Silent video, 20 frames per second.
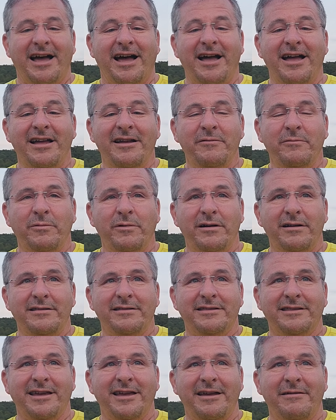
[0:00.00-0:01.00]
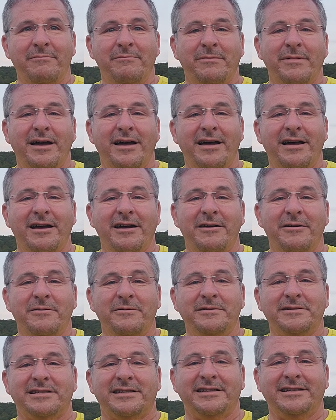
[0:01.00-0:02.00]
I want that
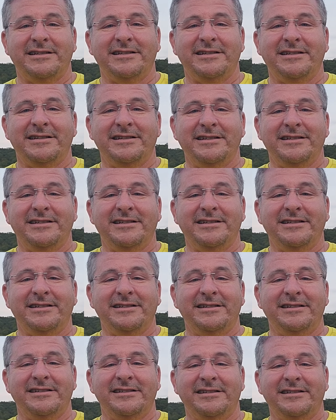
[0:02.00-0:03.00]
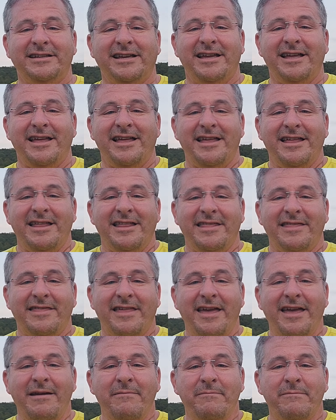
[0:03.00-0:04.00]
mountain,
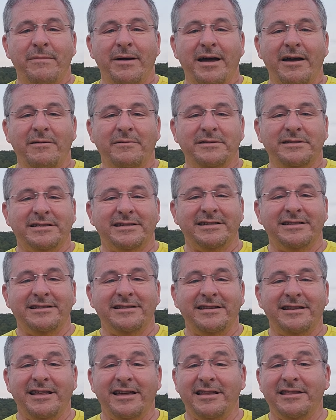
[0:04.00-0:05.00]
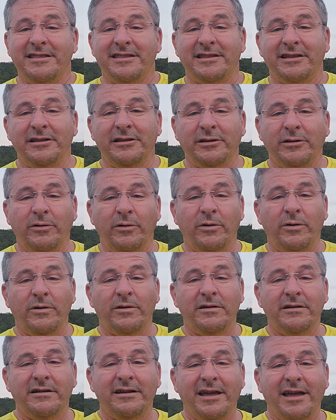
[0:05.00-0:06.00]
that mountain that the
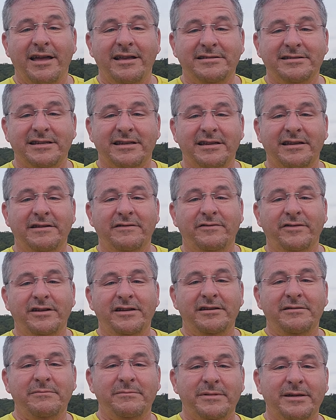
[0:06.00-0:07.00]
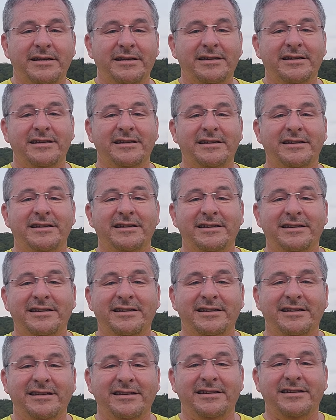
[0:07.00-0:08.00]
Lord has given
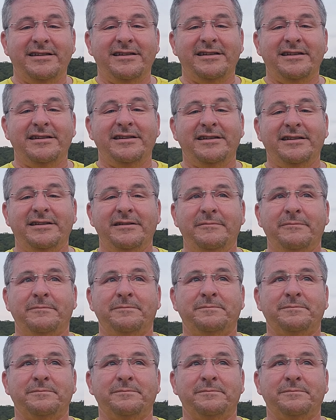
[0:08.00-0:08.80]
me.